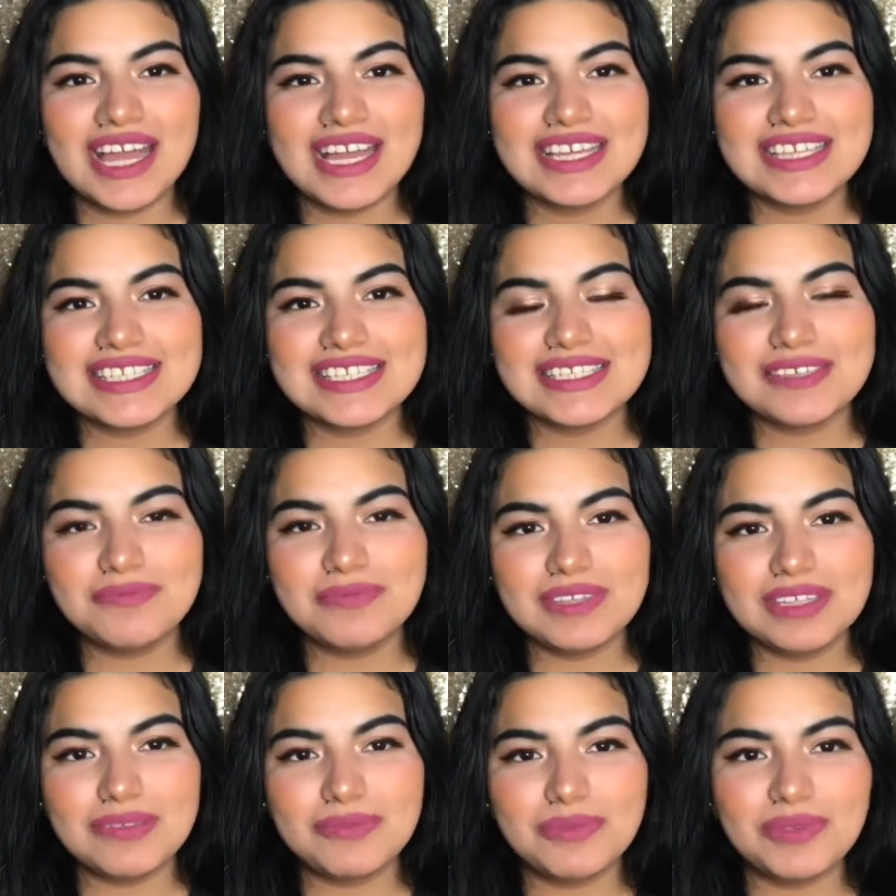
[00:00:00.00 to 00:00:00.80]

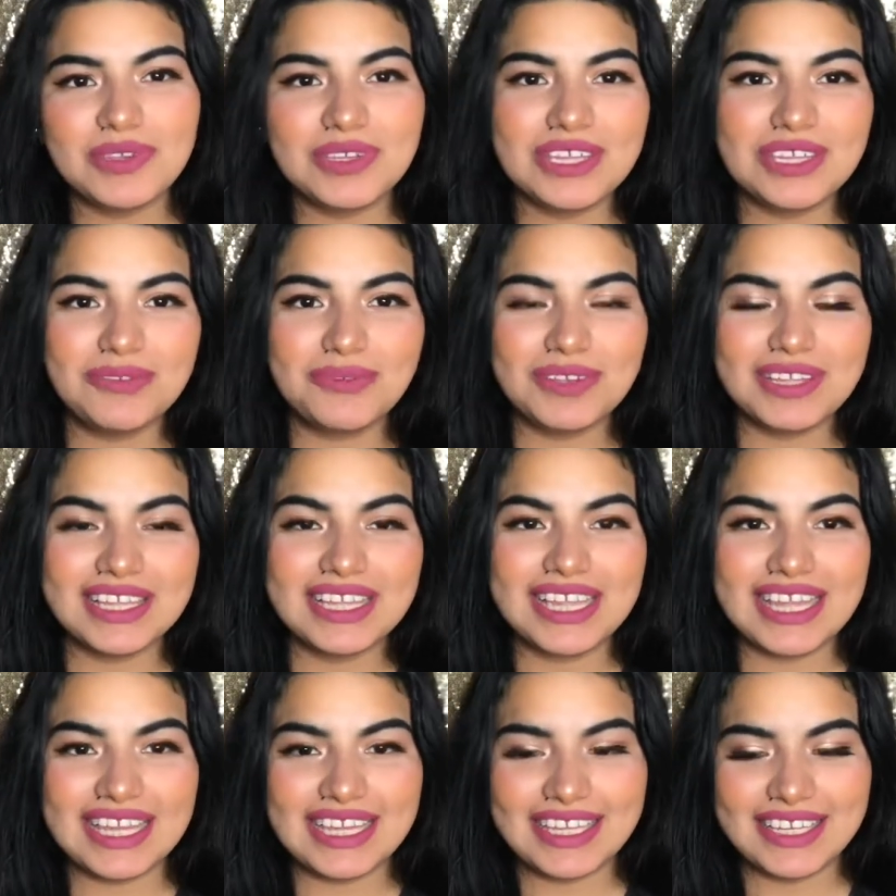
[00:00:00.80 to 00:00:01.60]
something beauty
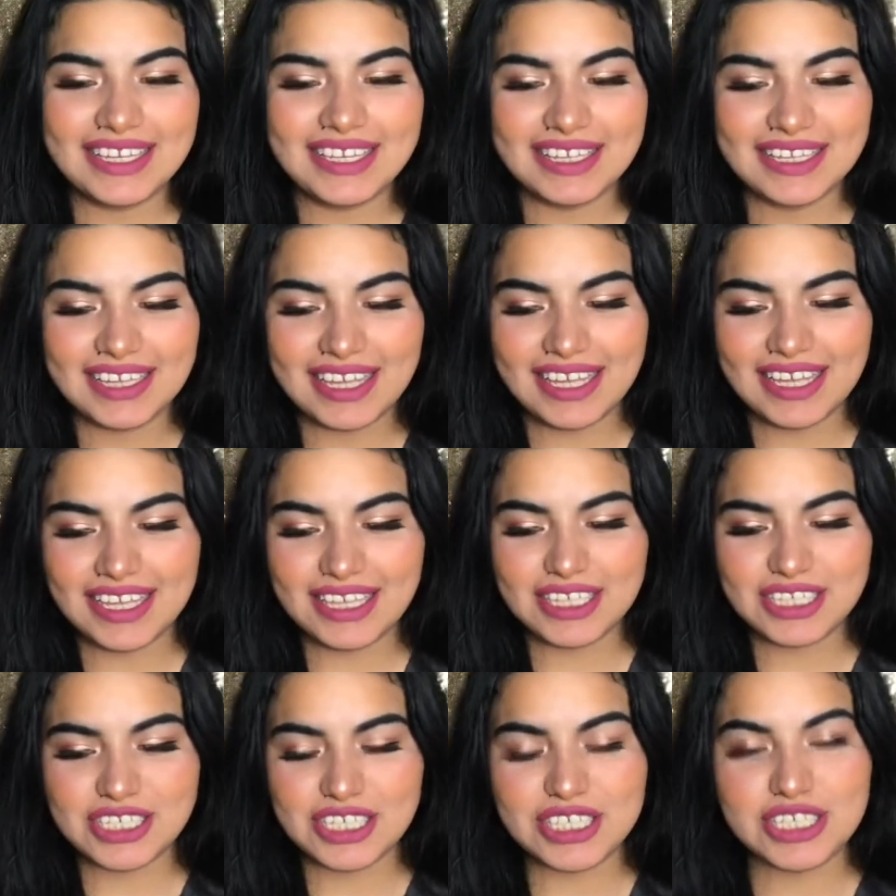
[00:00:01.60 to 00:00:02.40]
related and
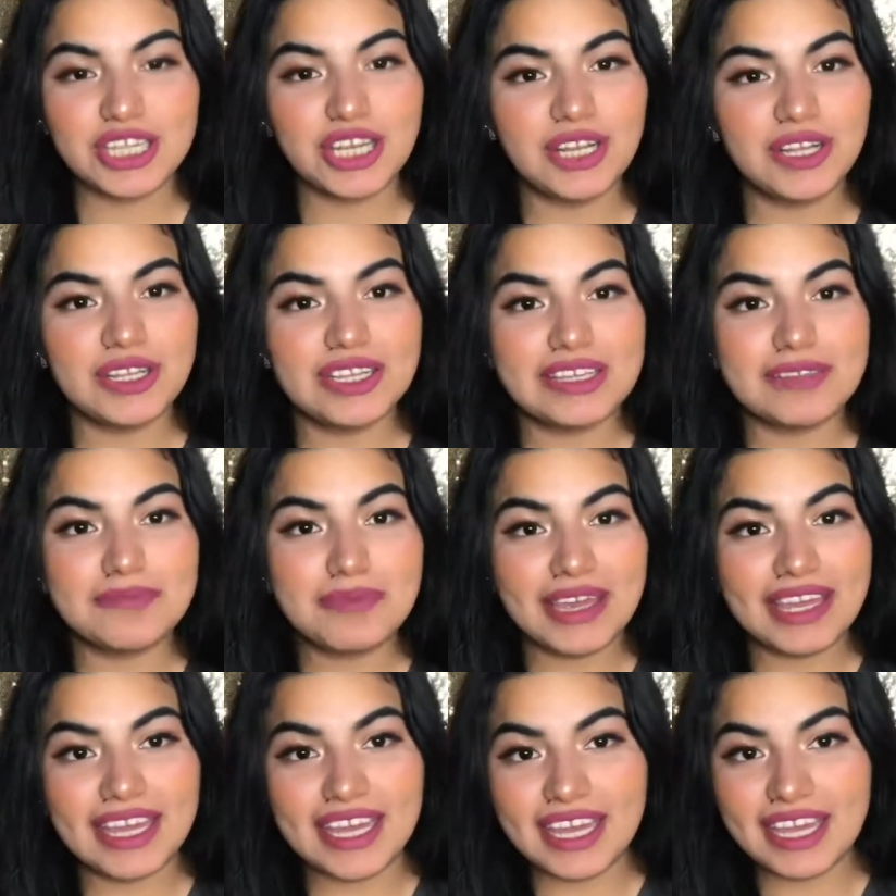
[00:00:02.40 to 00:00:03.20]
just curling my
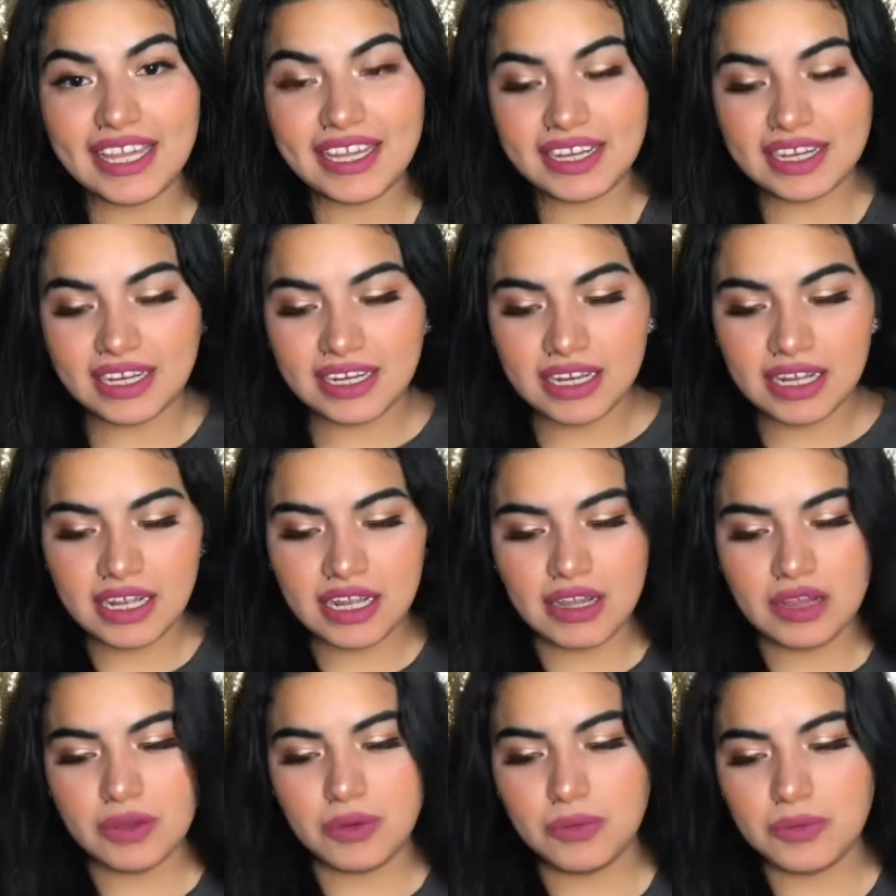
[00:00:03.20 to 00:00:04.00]
hair
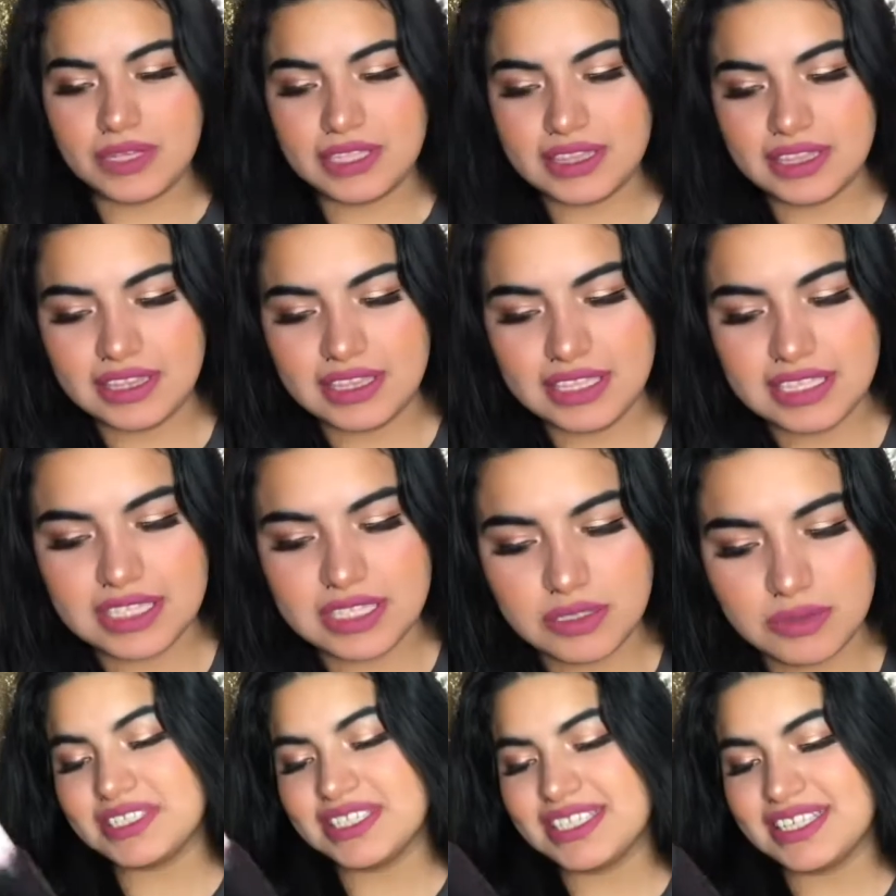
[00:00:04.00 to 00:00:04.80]
with this
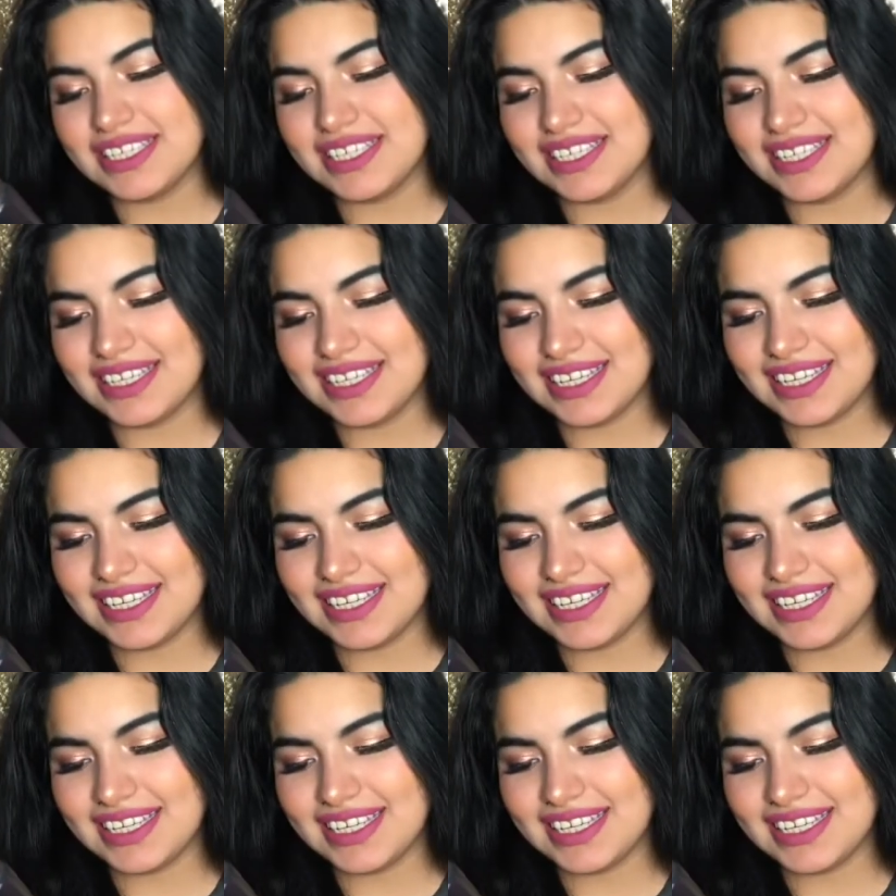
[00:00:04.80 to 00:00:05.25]
tin